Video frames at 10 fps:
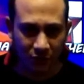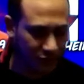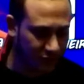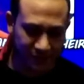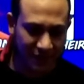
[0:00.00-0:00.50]
or
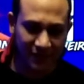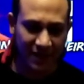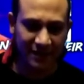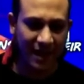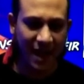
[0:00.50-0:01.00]
something
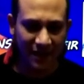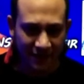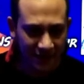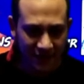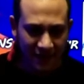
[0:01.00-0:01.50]
like that.
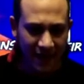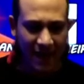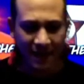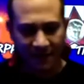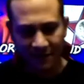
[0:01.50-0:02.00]

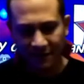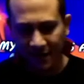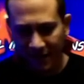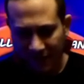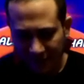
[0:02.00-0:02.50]
And
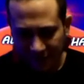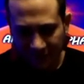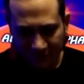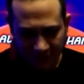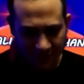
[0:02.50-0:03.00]

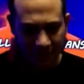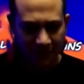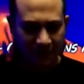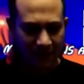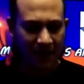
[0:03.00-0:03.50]

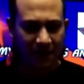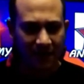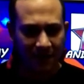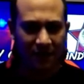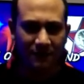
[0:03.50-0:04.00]
kind of
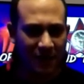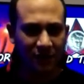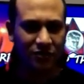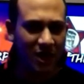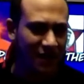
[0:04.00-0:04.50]
like
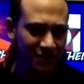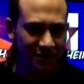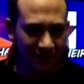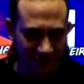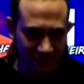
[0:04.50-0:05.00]
Michael
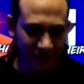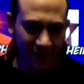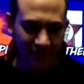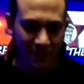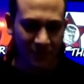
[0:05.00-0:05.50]
Jackson,
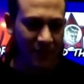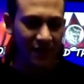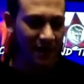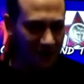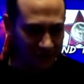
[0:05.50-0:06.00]
but
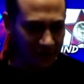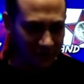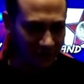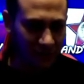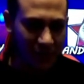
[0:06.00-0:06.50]
not
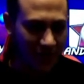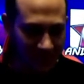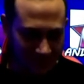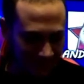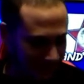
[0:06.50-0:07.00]
all the way.